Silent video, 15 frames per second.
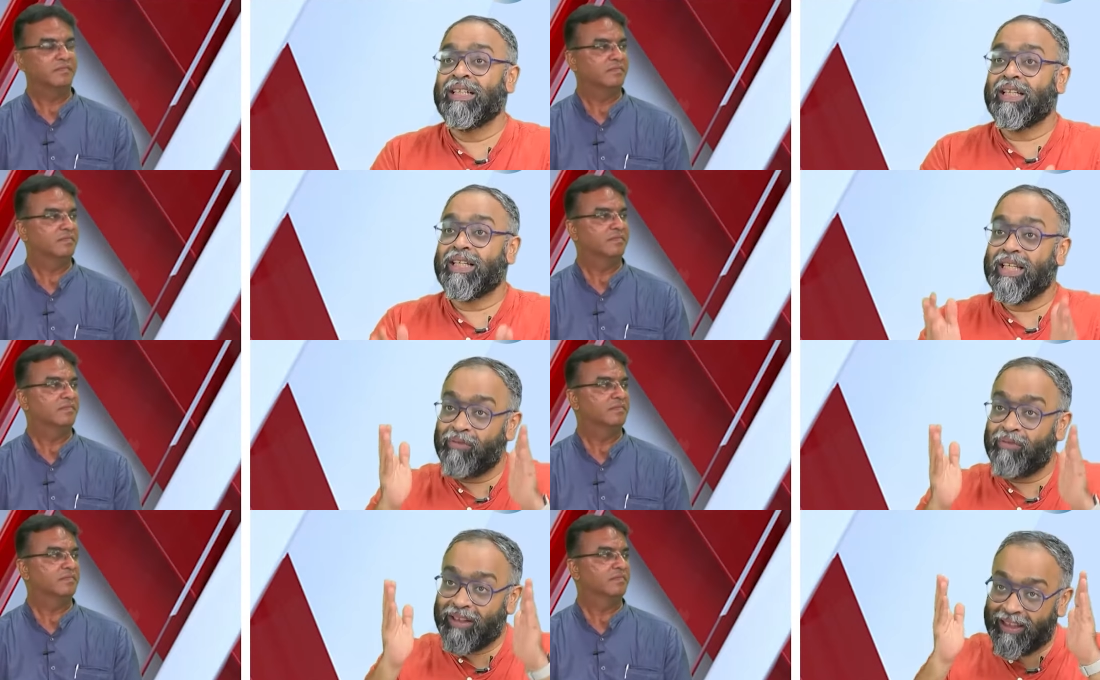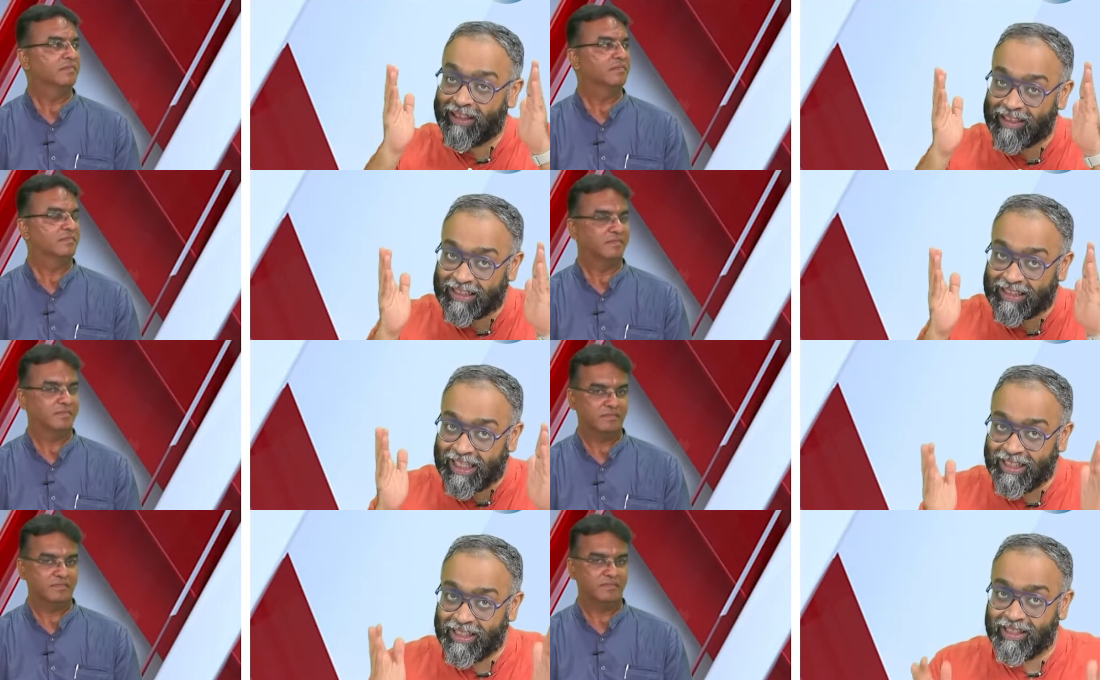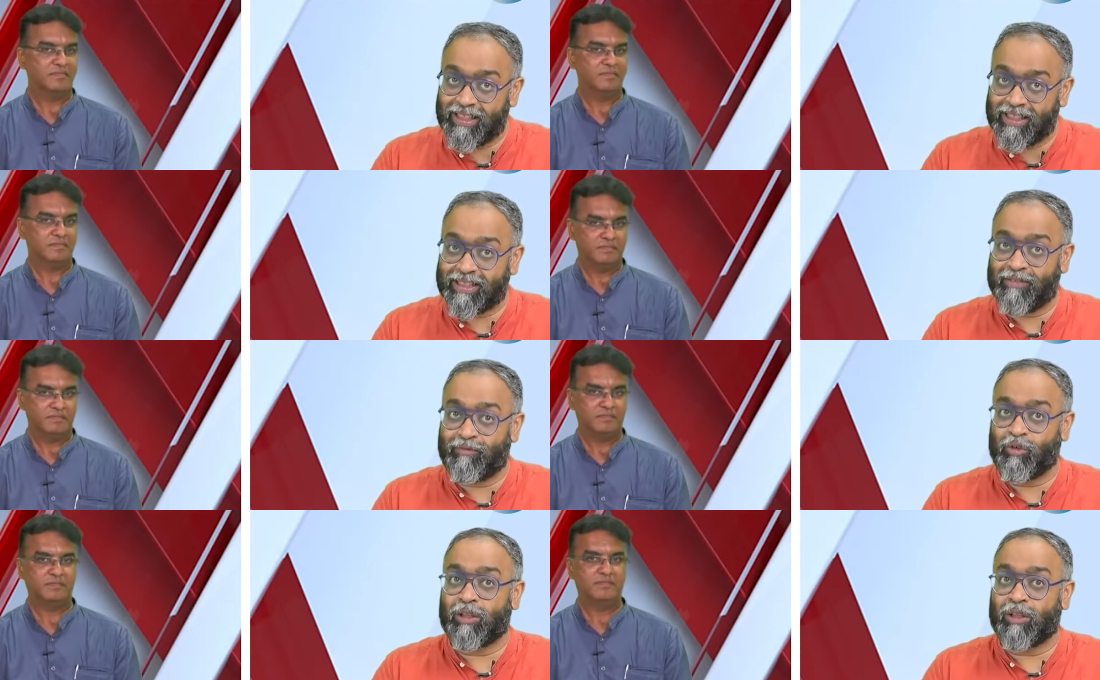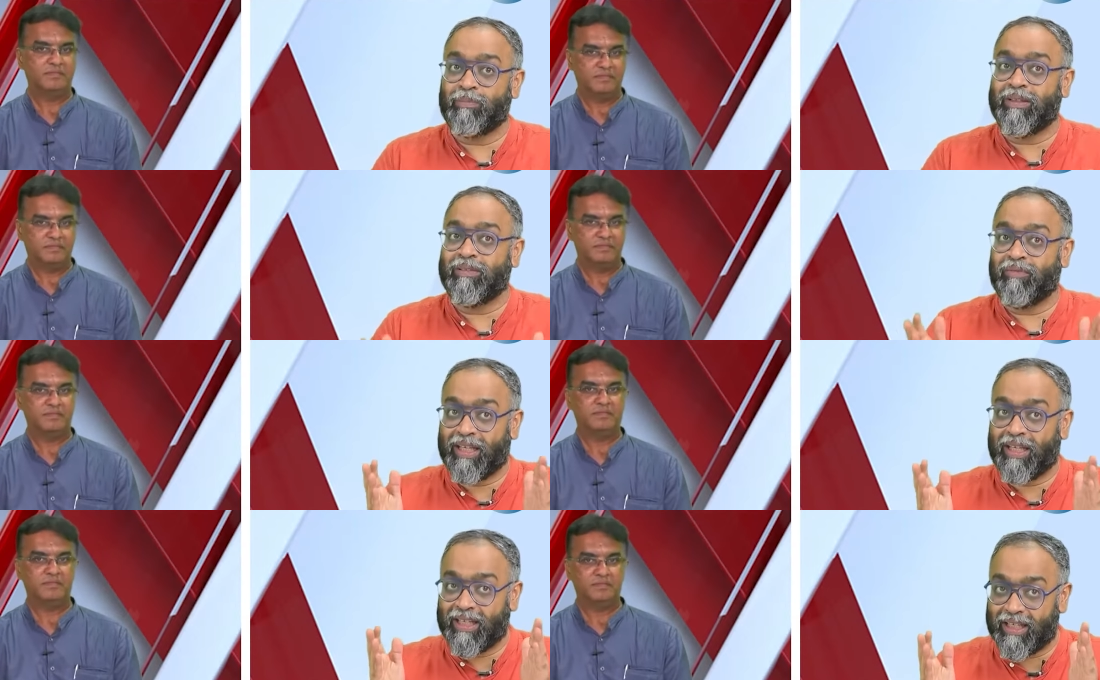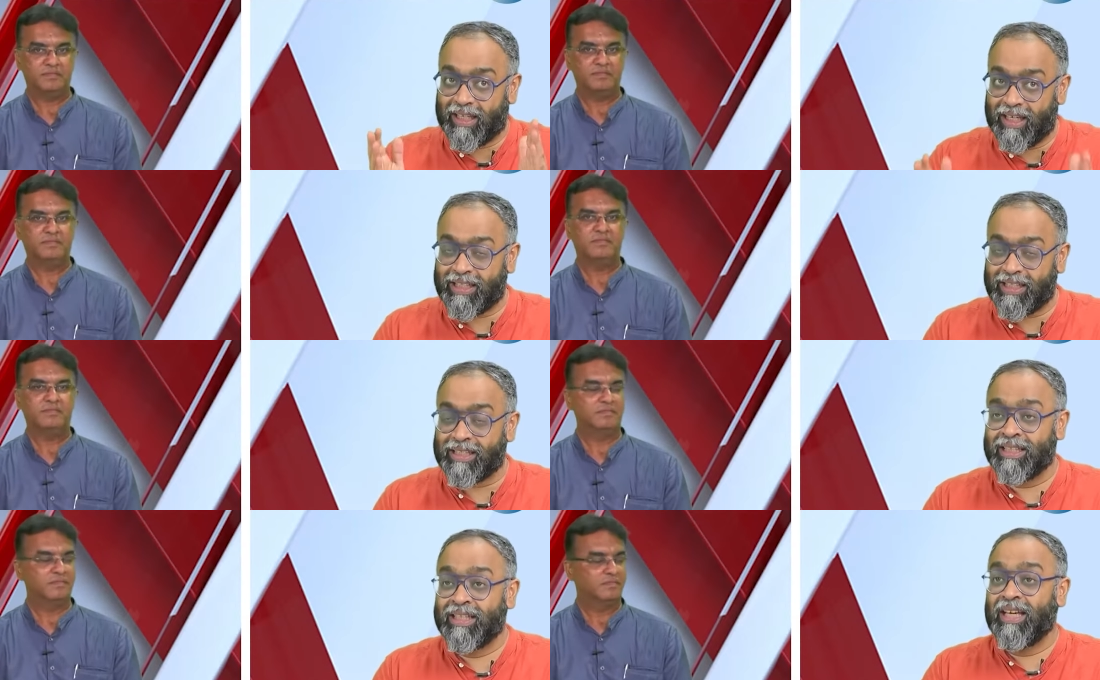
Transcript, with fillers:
Speaker 1: given this 10 years have not been very great,